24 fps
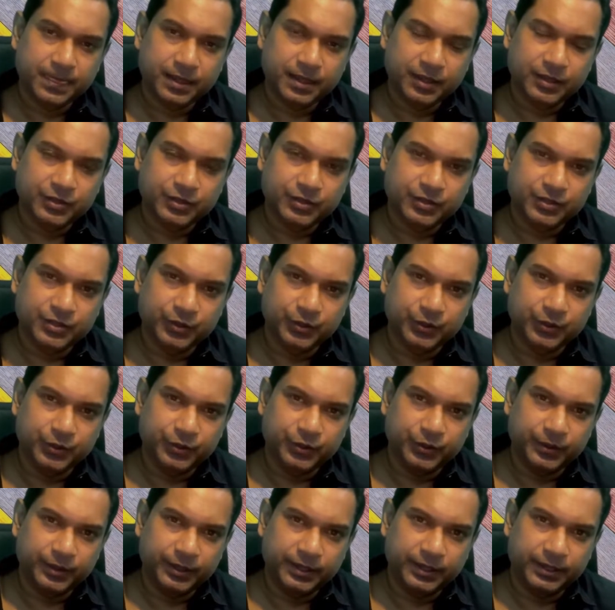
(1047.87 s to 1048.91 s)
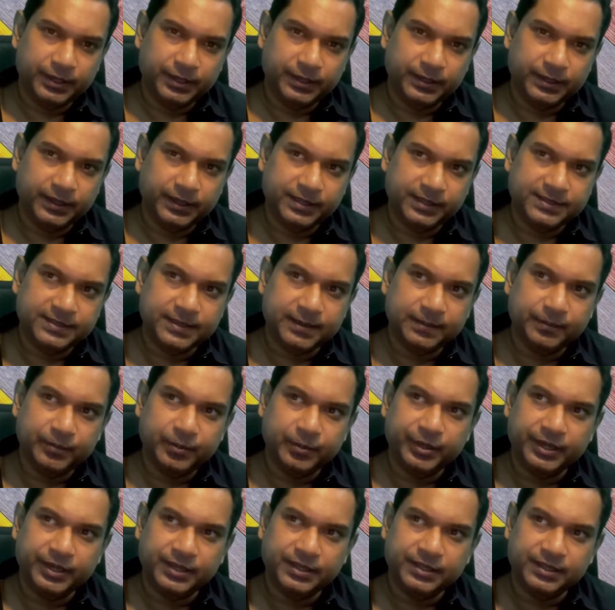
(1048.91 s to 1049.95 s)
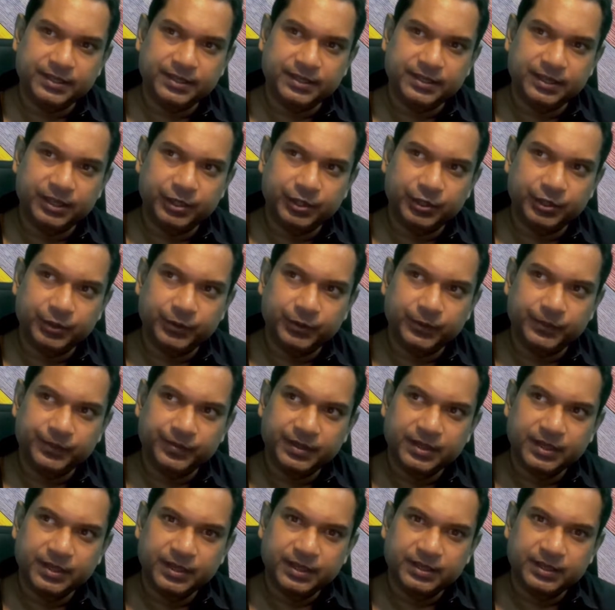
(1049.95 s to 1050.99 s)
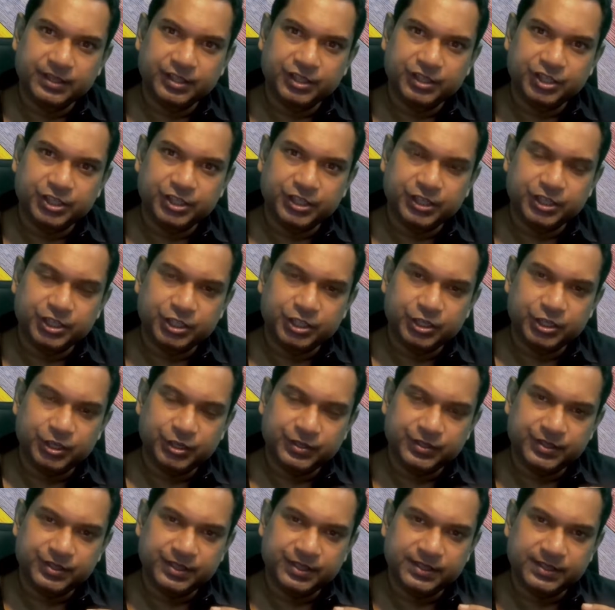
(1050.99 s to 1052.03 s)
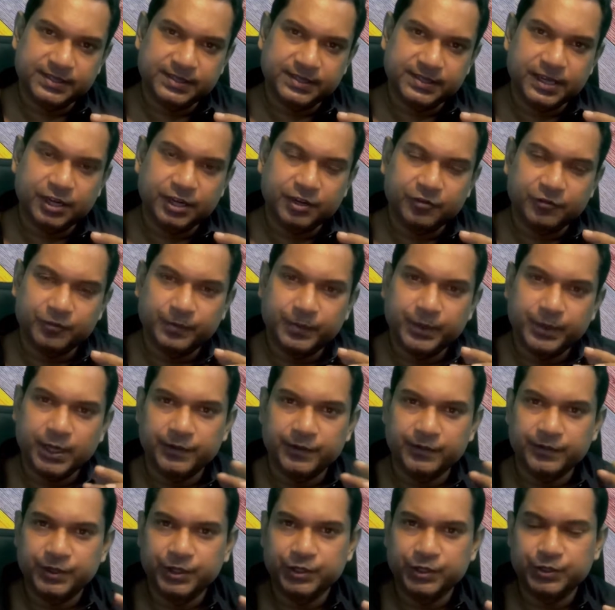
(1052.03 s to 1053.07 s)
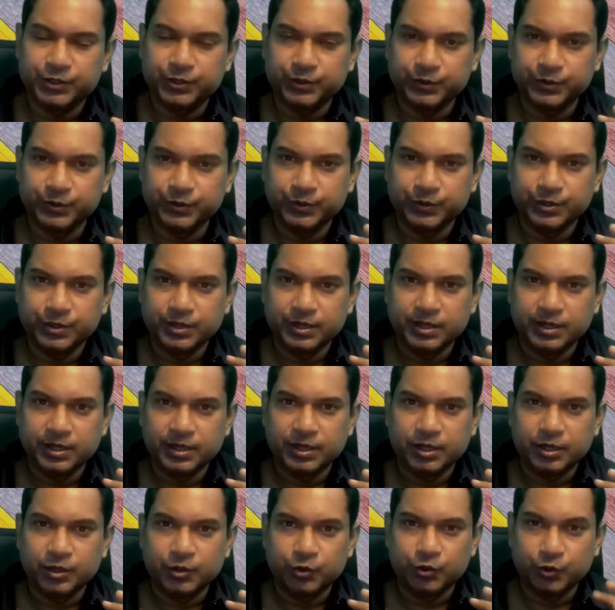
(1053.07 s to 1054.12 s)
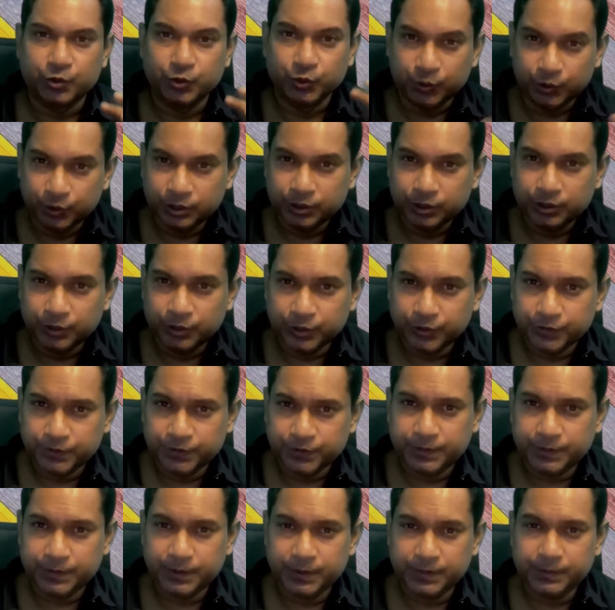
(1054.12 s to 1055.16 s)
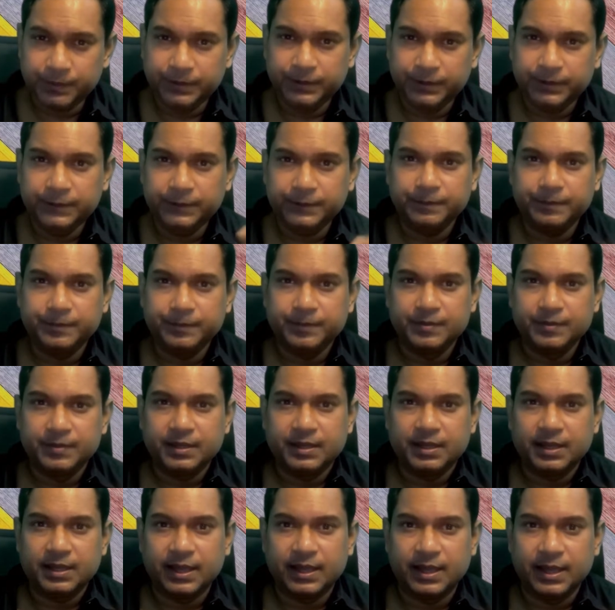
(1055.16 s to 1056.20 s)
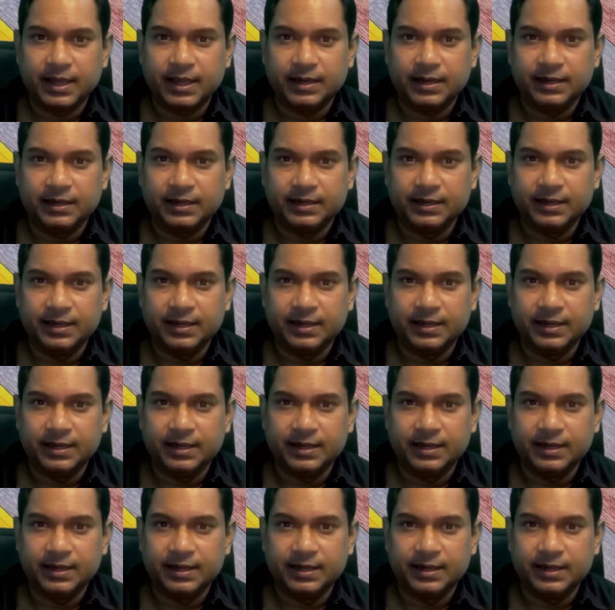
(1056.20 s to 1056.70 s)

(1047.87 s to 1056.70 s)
So at some point, the church lost its kind of power to rule over people, and